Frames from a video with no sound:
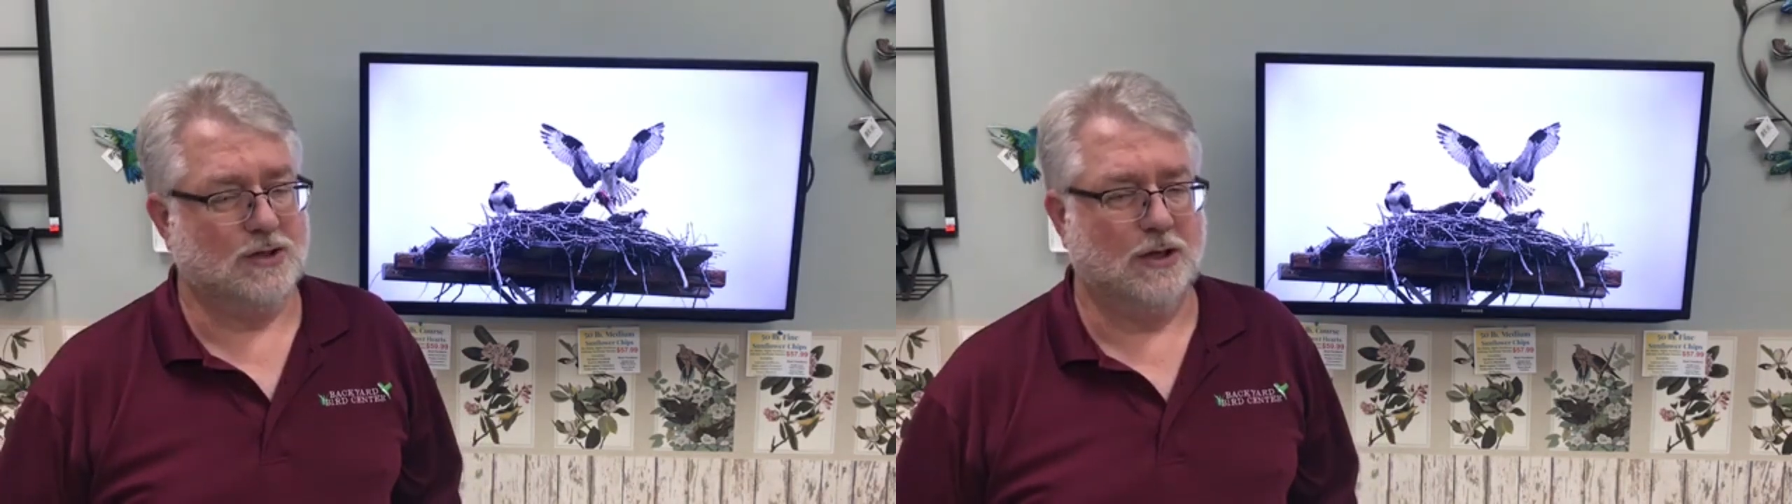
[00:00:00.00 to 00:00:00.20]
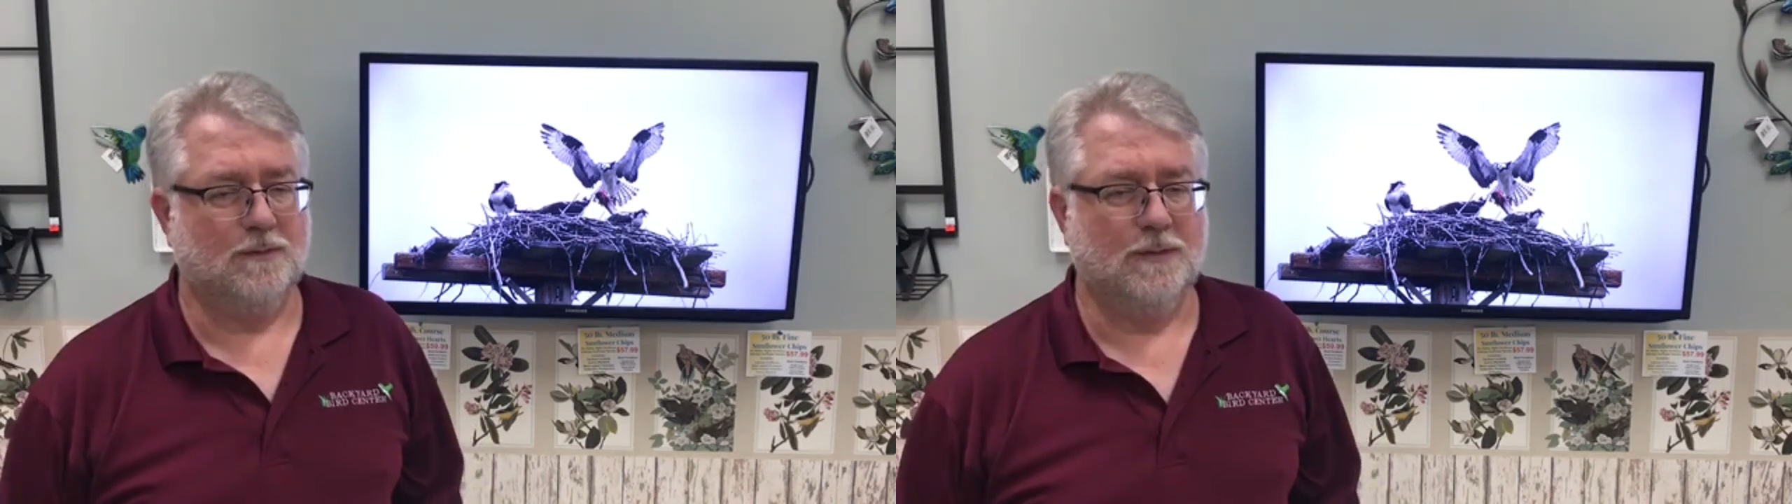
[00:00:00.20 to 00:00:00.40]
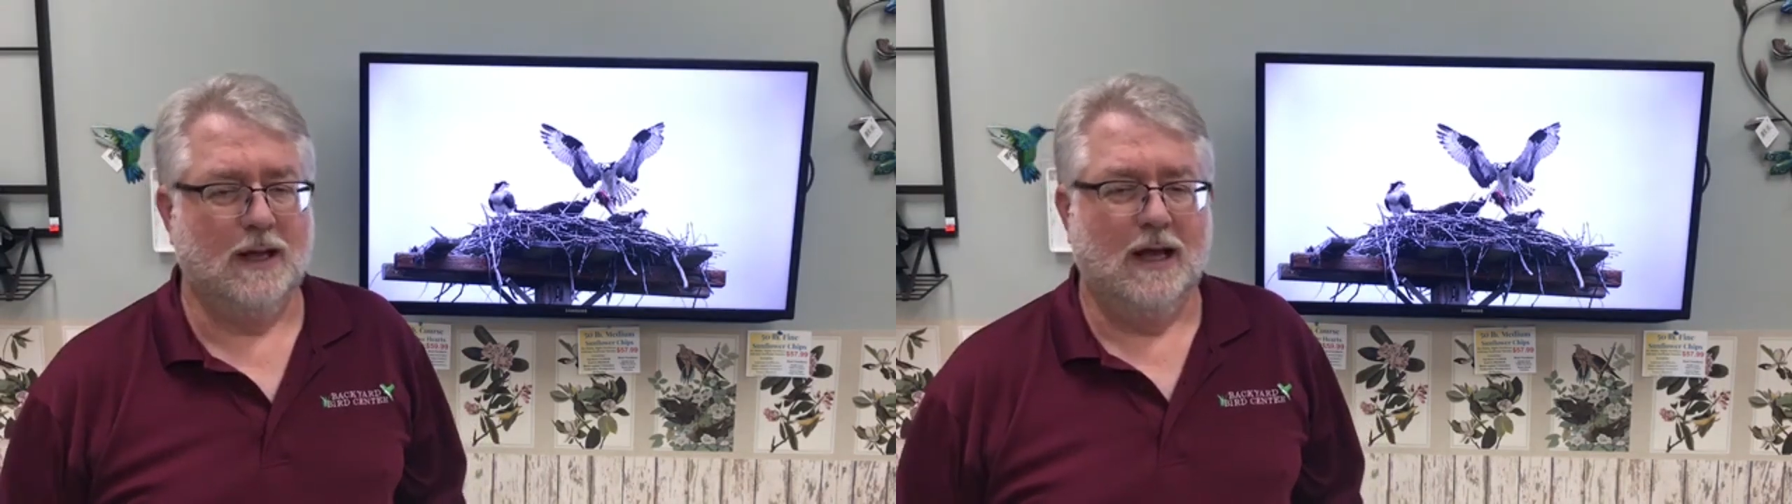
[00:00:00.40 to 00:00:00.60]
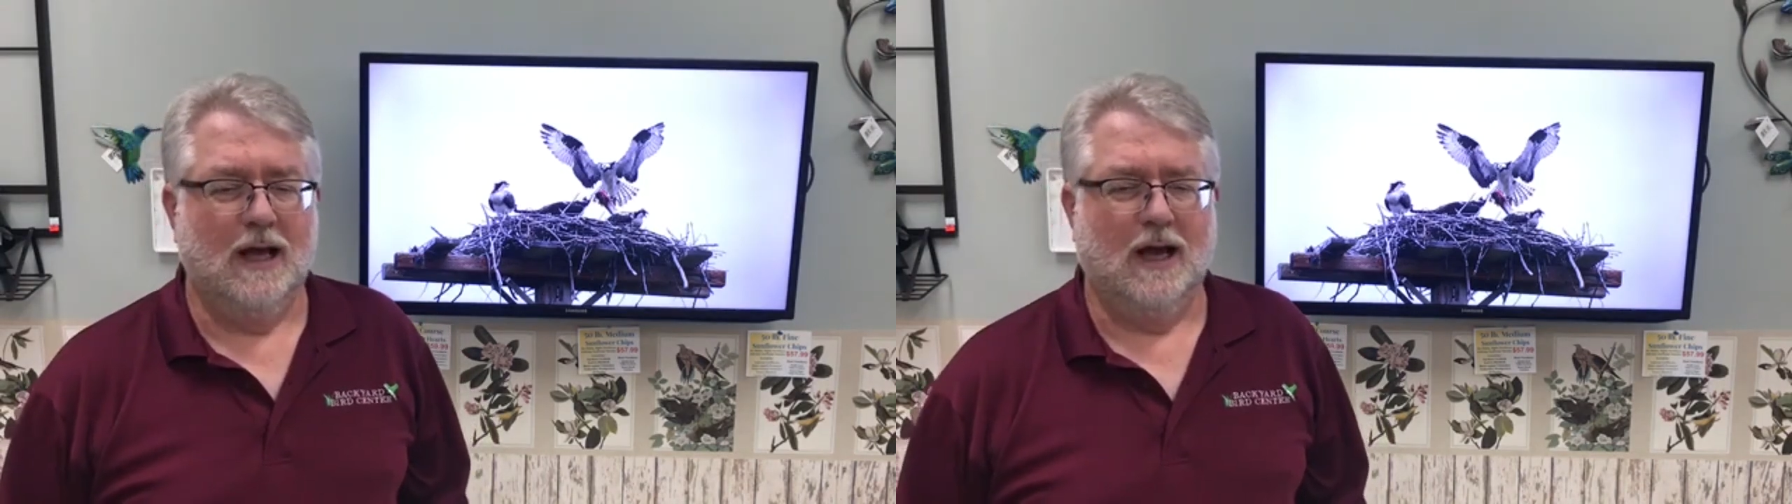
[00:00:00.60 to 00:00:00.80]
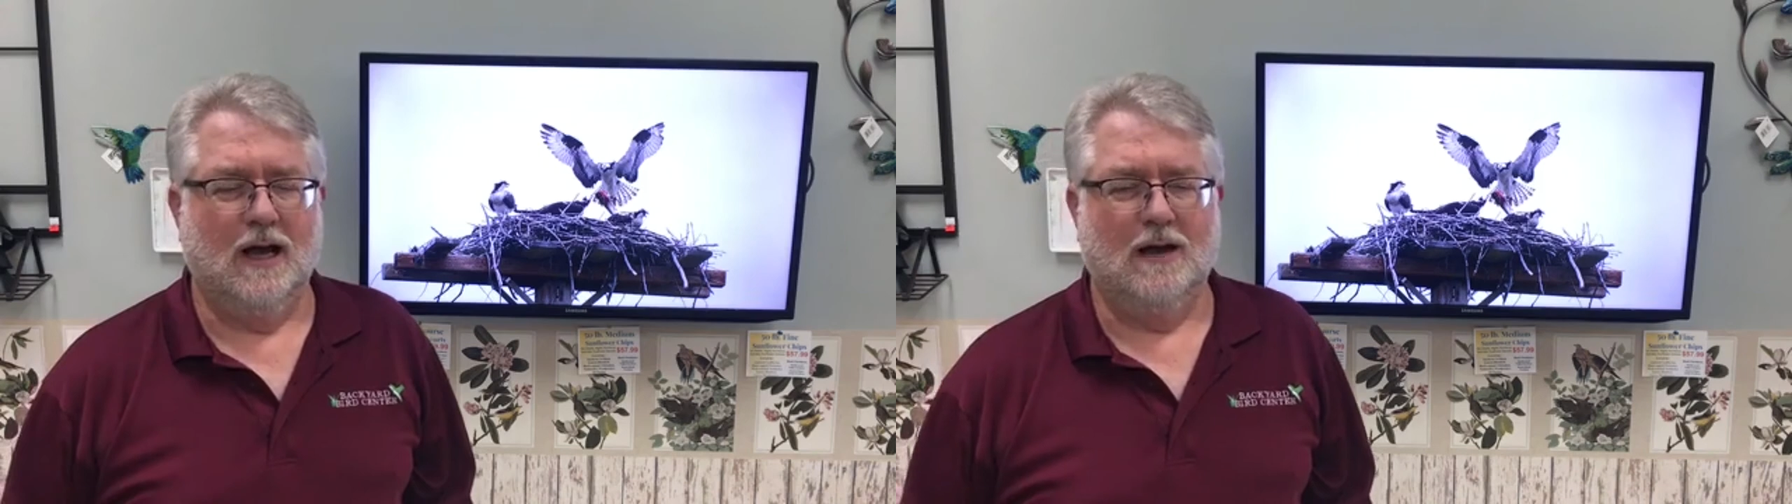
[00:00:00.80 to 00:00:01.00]
So
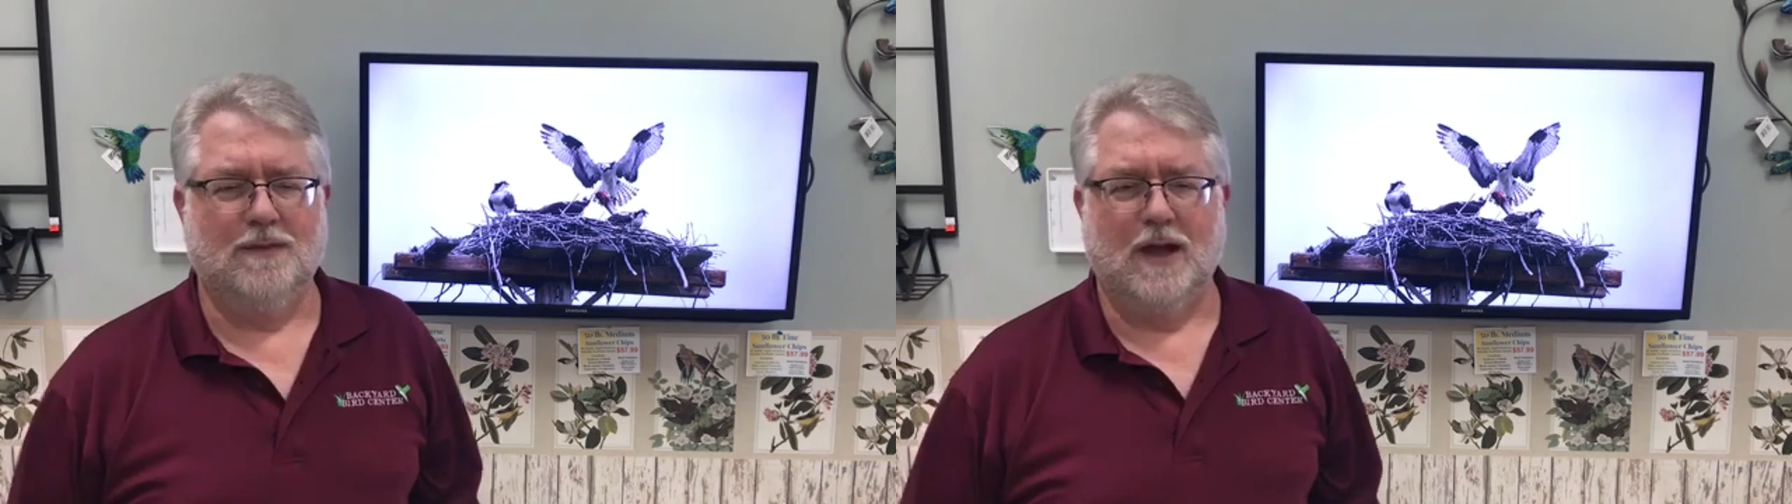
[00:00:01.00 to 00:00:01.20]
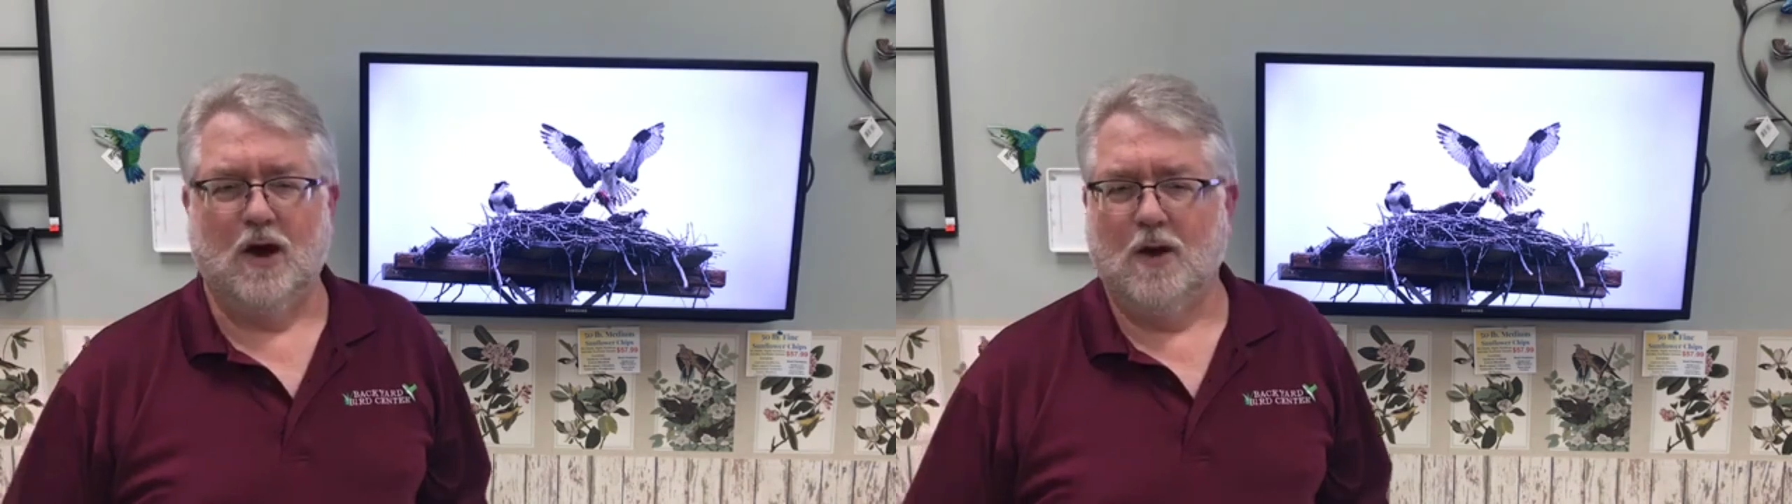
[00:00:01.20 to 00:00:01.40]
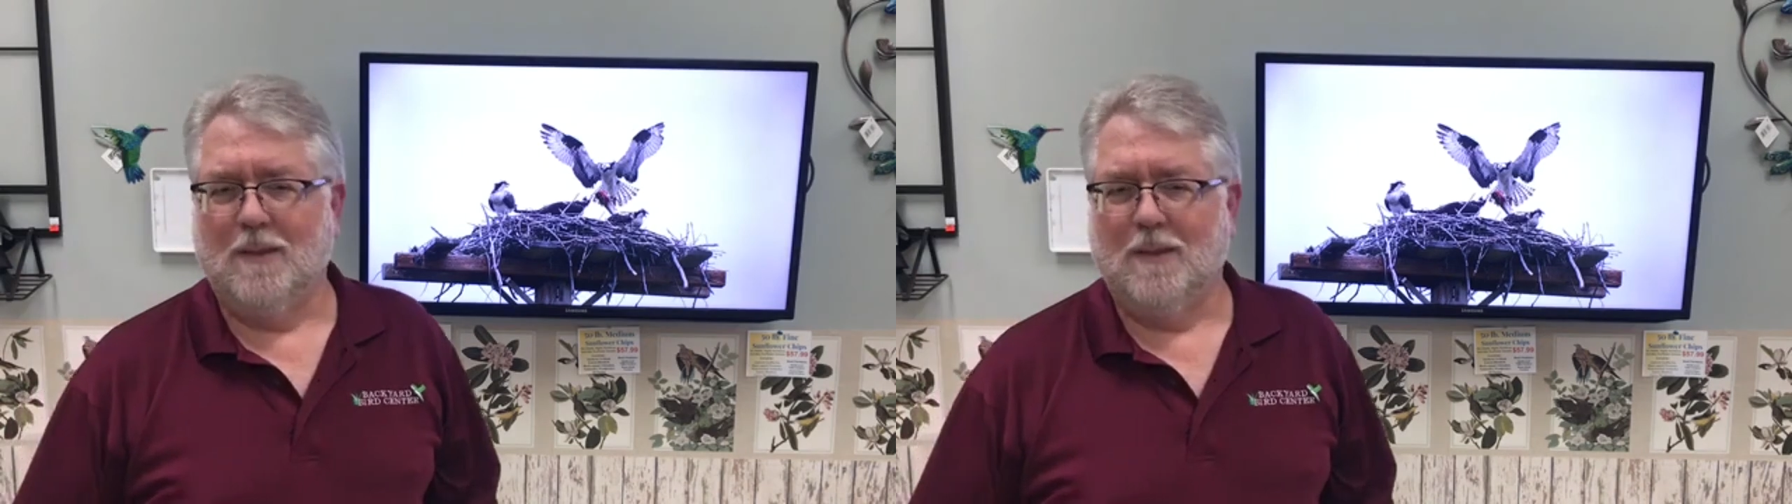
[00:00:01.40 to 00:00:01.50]
they are